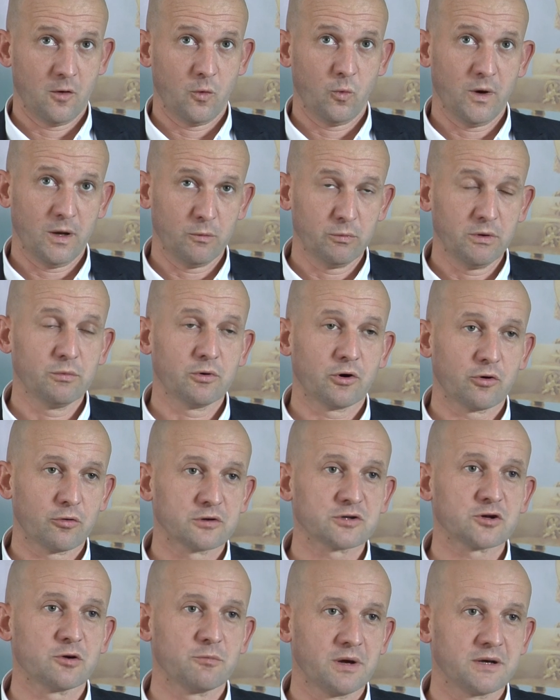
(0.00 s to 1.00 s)
Well, we were
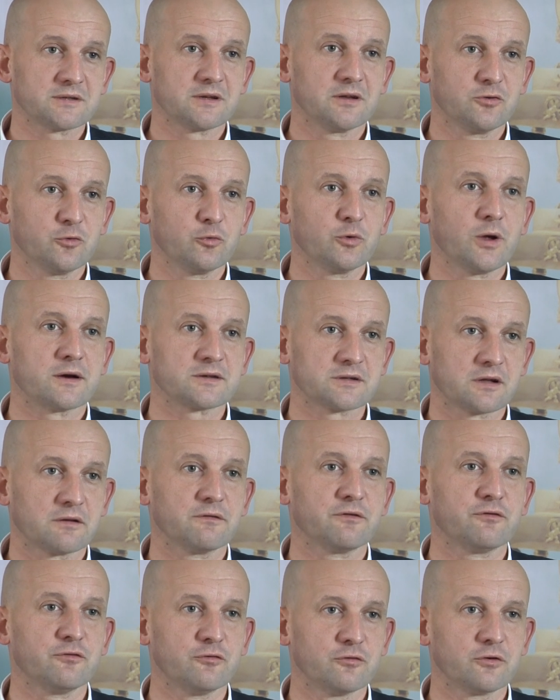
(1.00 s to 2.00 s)
also amazed in
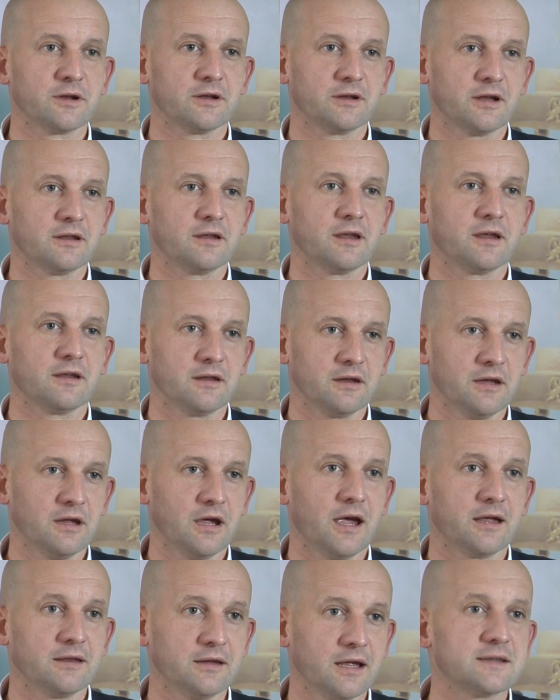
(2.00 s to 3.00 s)
2004 that
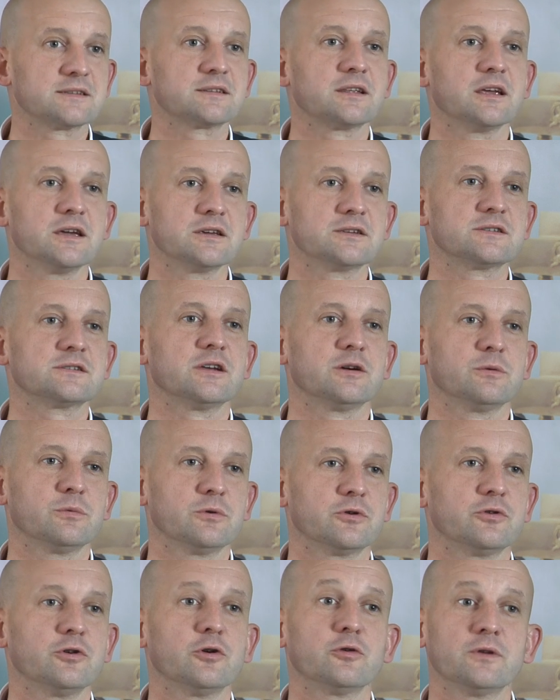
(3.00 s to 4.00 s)
at that stage there
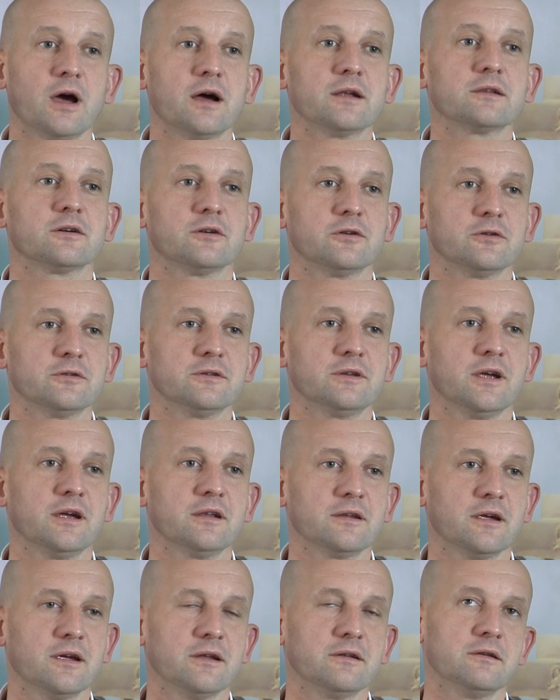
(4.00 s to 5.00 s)
were no data on
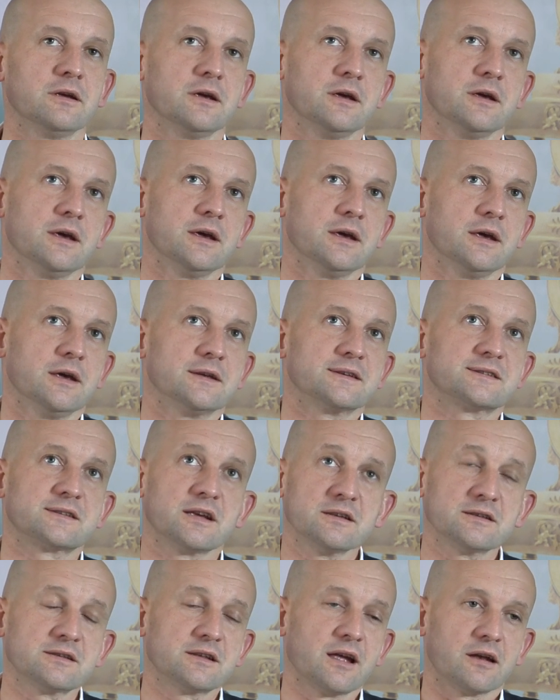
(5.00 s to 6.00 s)
that. And
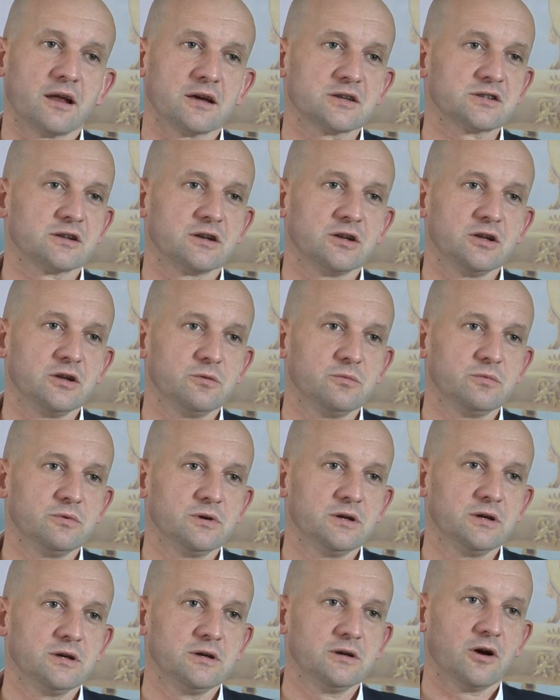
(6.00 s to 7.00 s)
since then, actually,
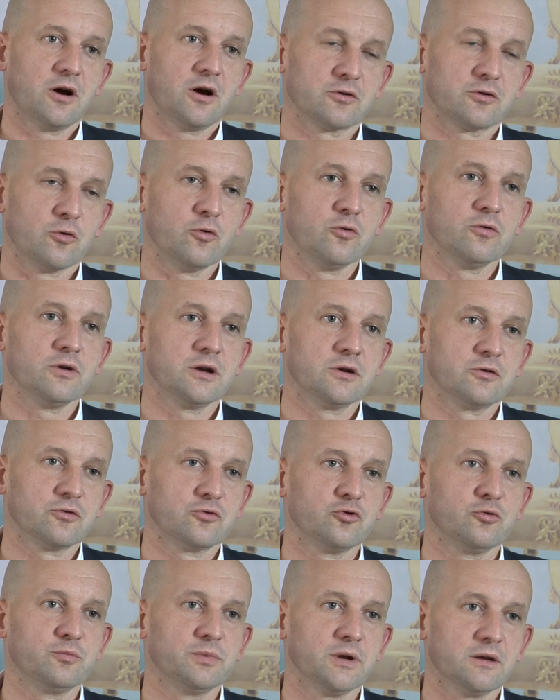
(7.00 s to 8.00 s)
we the only
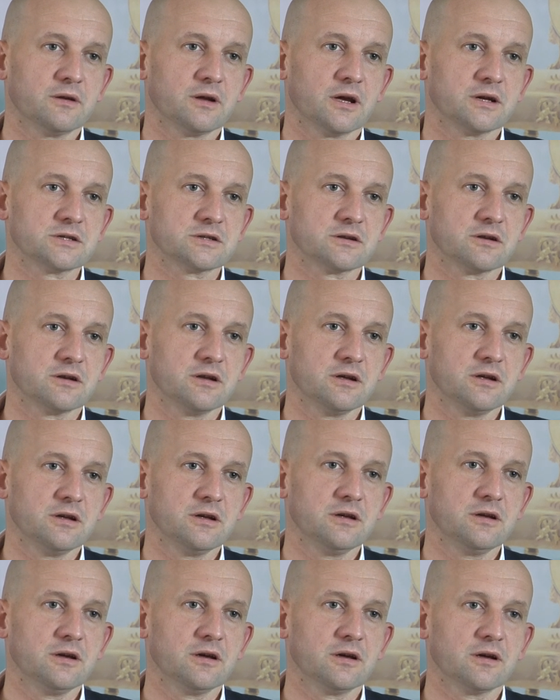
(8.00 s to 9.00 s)
group that
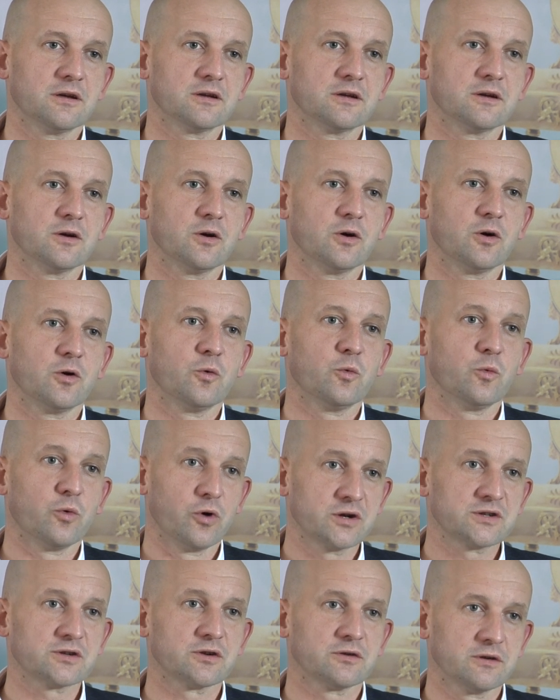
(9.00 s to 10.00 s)
actually
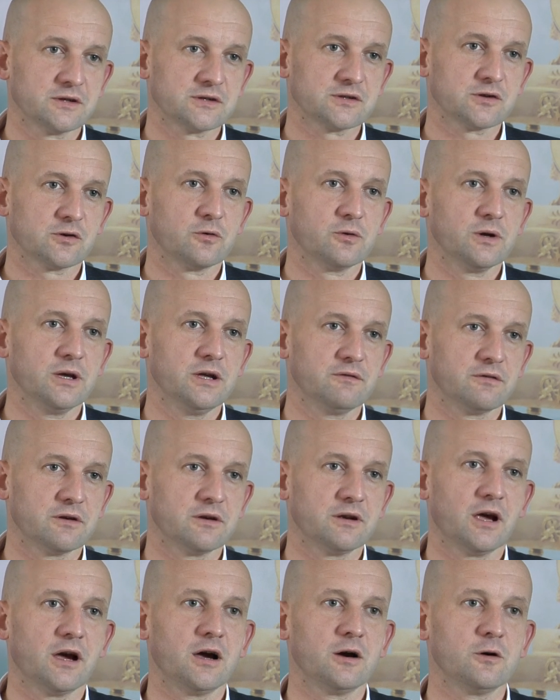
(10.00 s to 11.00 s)
works on this. So even
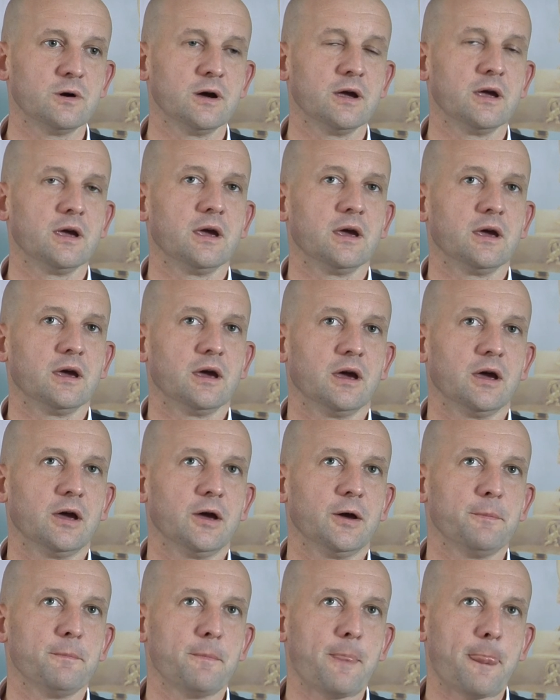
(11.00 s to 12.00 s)
now,
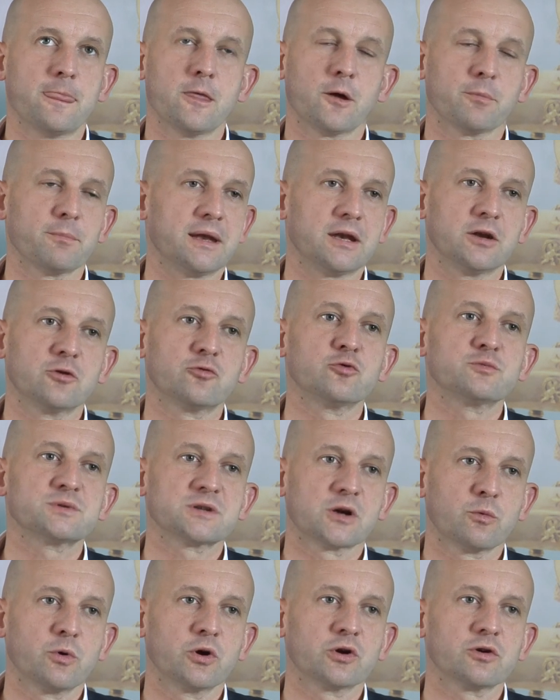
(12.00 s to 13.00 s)
not many groups
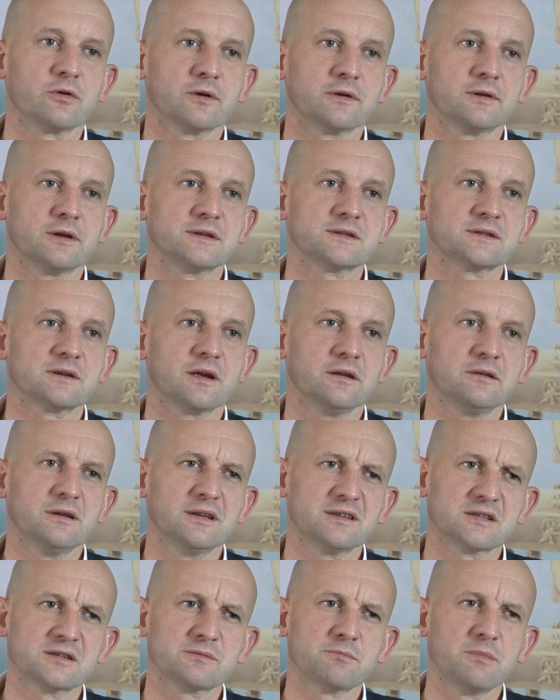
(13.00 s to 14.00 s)
are working on this. And
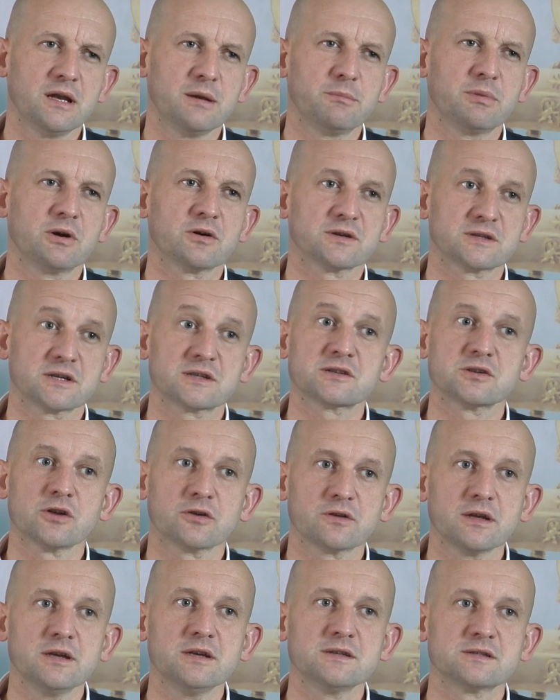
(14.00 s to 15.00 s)
this is mainly because it's
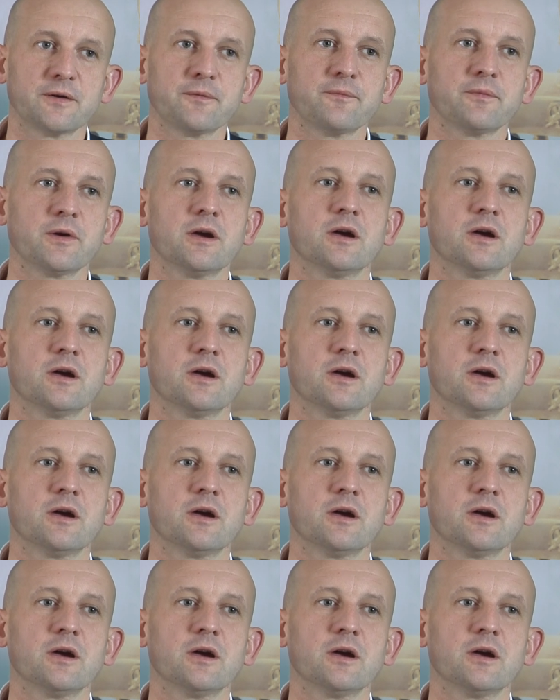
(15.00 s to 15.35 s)
not easy.